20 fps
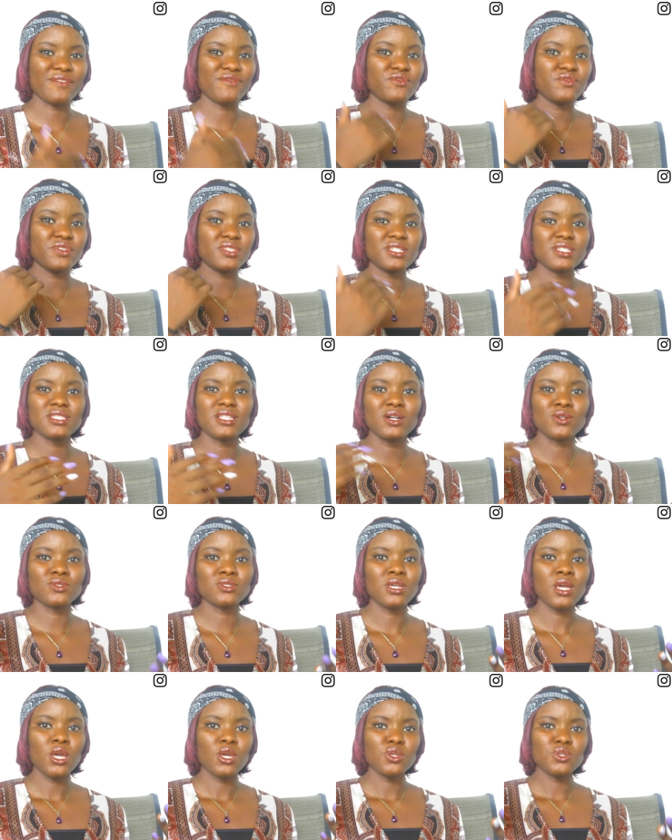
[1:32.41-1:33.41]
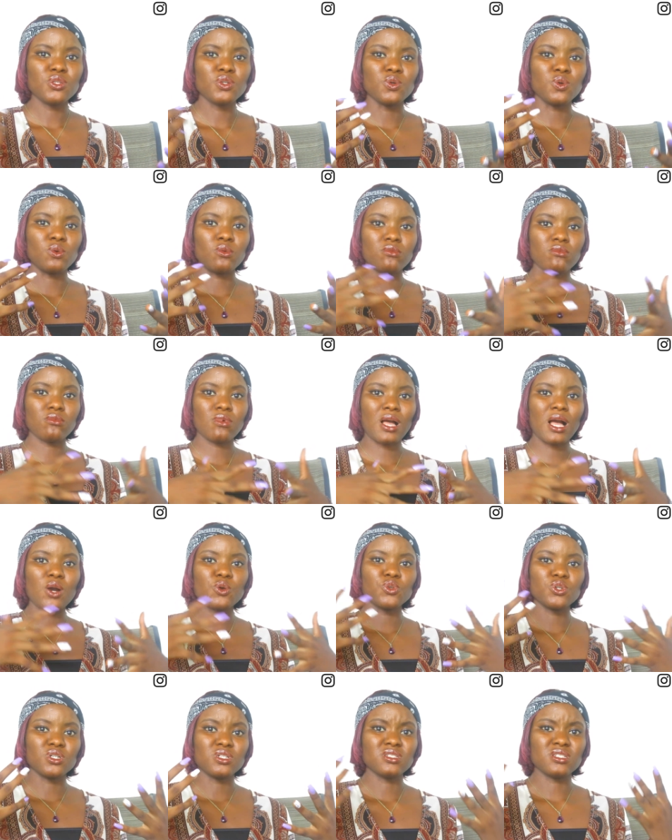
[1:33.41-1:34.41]
Have you written down, you know,
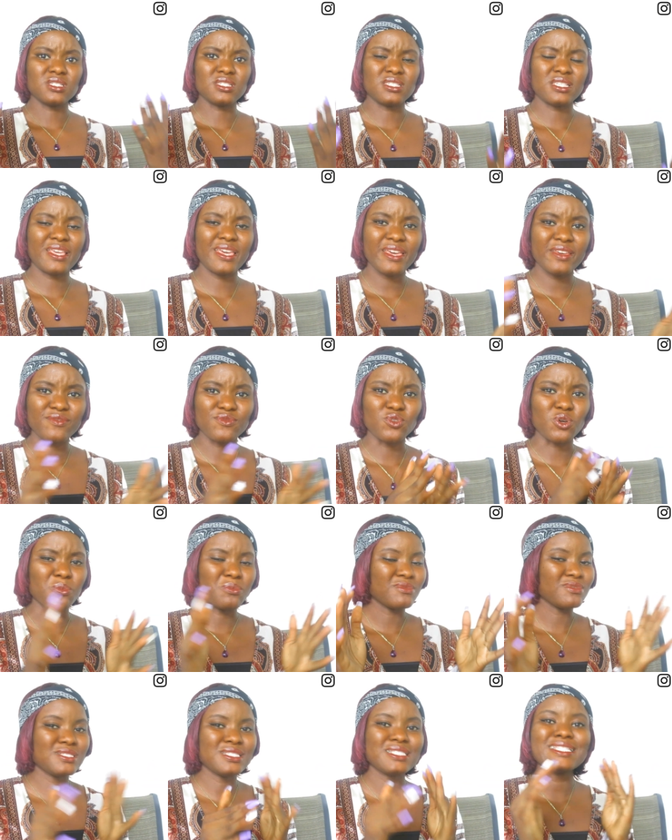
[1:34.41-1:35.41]
how you're going to save your